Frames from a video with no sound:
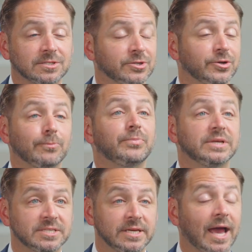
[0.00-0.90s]
So you're
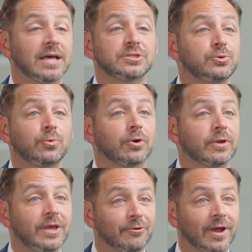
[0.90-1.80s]
busy. As you were
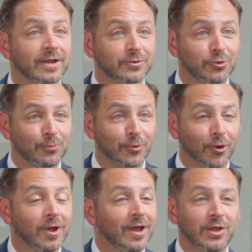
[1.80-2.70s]
here at
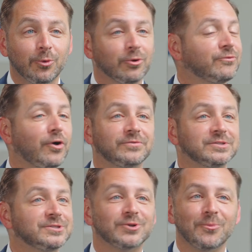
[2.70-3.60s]
Cooper, you were involved
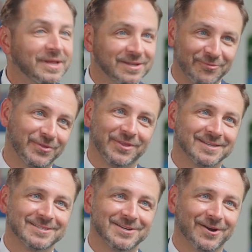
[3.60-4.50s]
in so many different
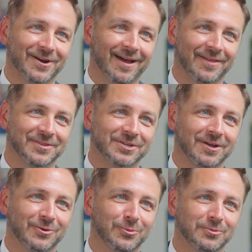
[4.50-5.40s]
things here here at the
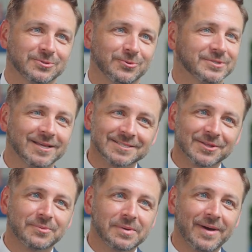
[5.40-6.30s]
John Cooper School. Tell us a
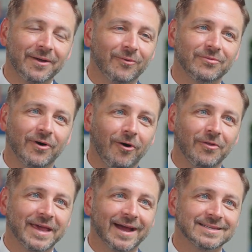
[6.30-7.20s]
little bit about all
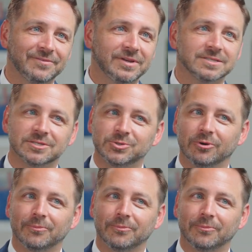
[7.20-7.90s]
the activities that you are a